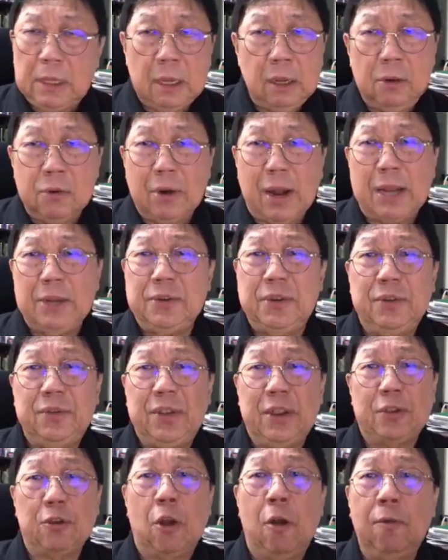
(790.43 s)

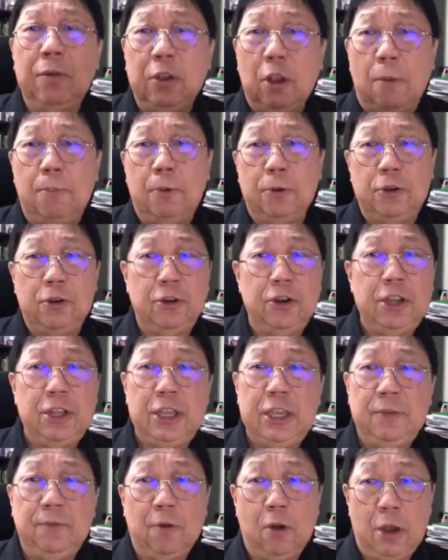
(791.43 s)
crisis, there's always
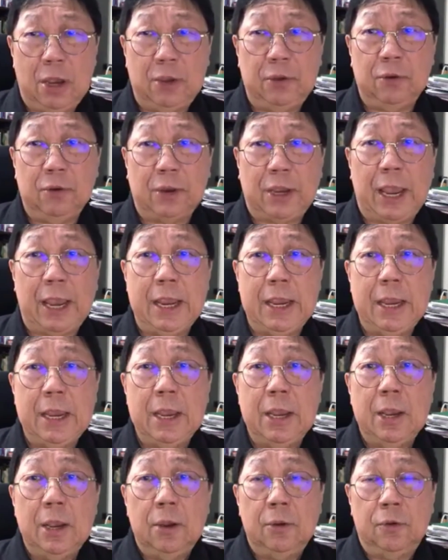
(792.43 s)
opportunity for us. Okay,
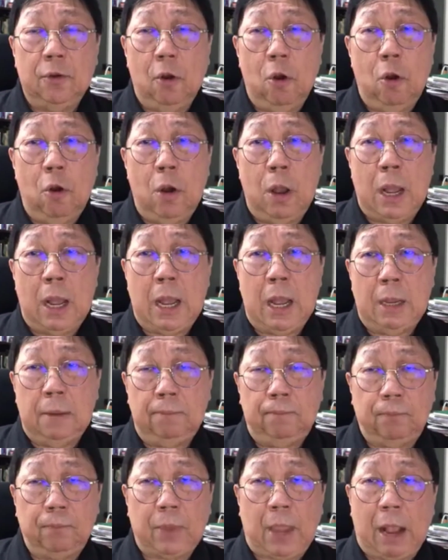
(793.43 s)
so
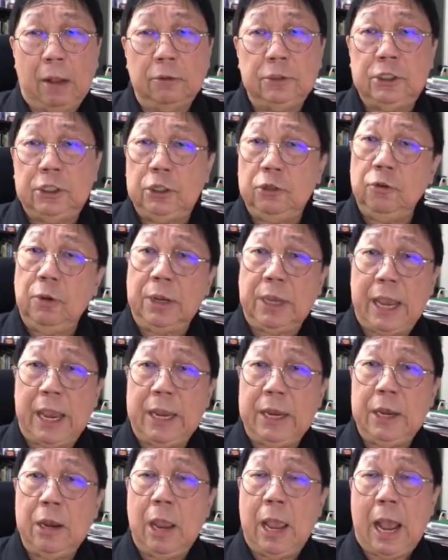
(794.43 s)
I will see you
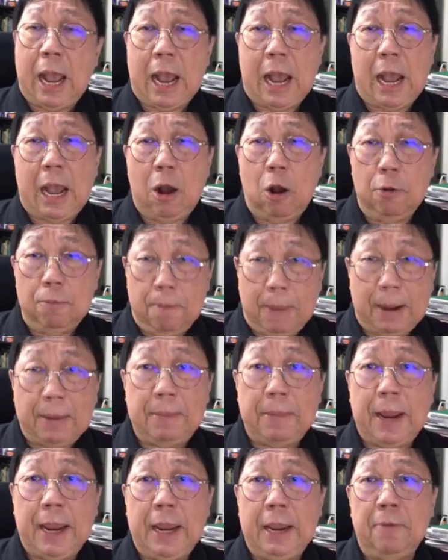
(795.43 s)
again on
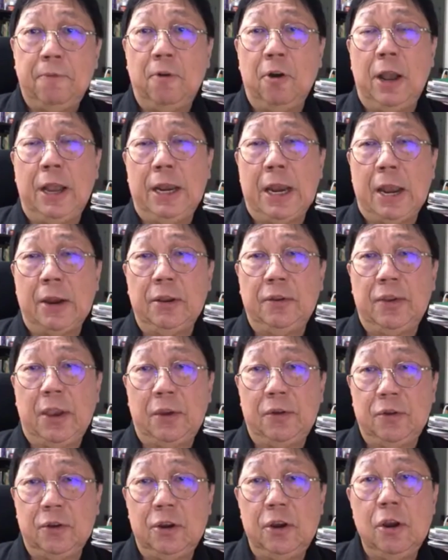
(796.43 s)
Monday for another
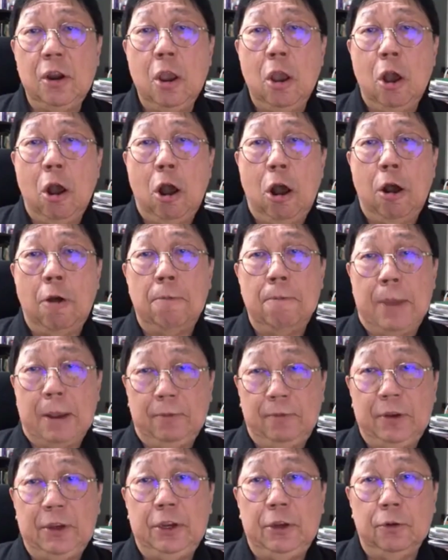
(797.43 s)
session of
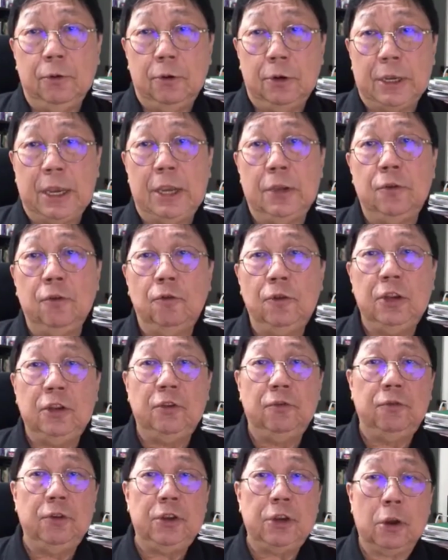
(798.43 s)
my video. Okay, so
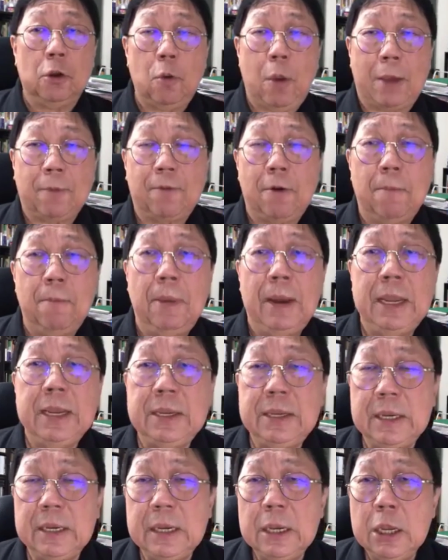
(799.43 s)
this is Richard Quek from
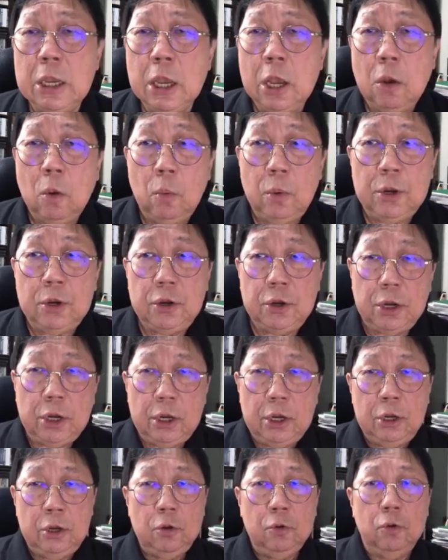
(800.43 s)
Malaysia,
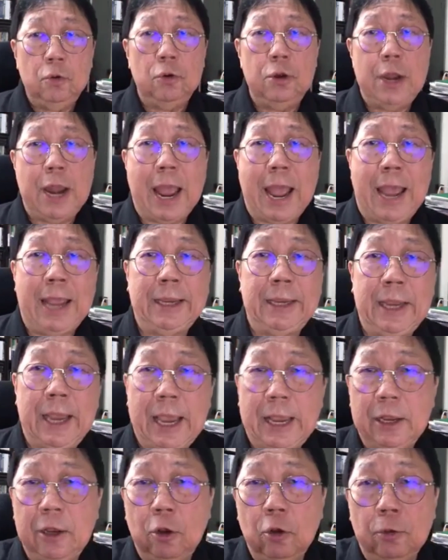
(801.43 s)
wishing you good night
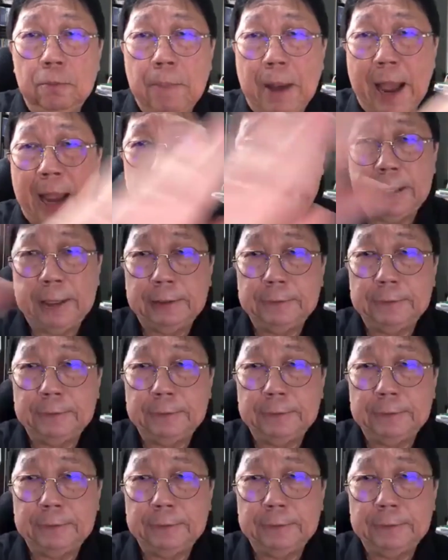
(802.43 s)
and goodbye.